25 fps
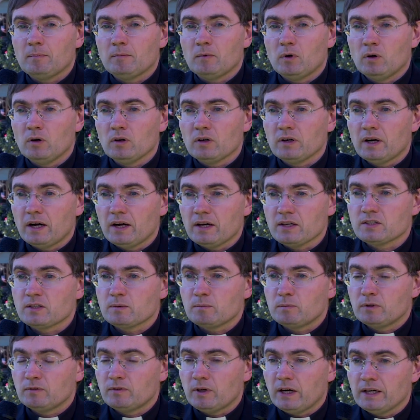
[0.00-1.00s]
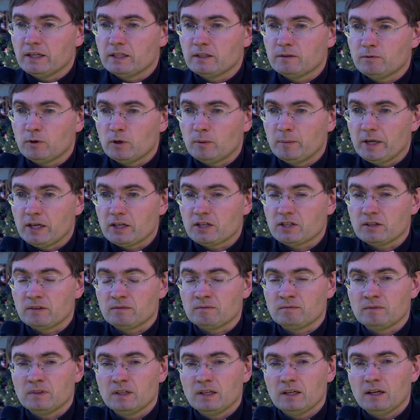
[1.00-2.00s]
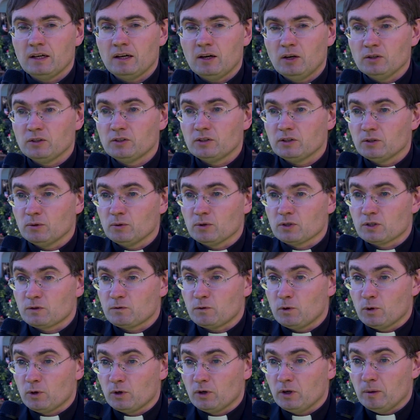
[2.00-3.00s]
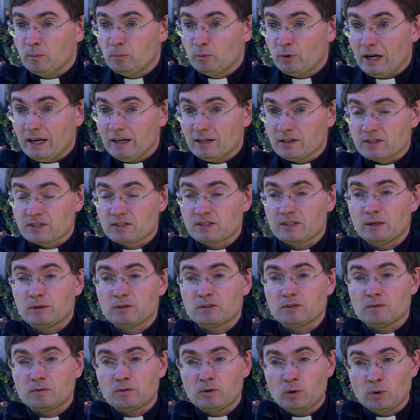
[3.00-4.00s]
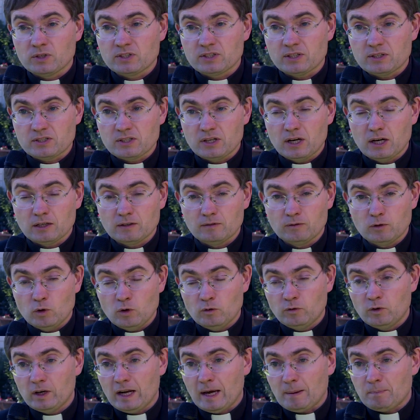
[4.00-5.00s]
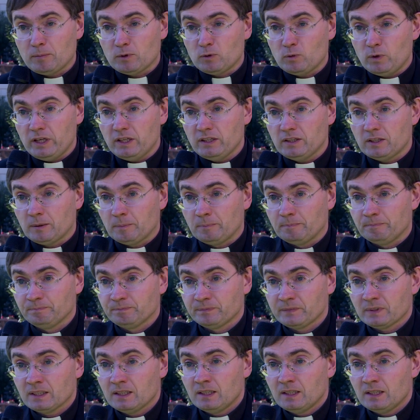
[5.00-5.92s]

organise and provide formation under those four umbrellas. Now, of course, there's a lot of overlap between them.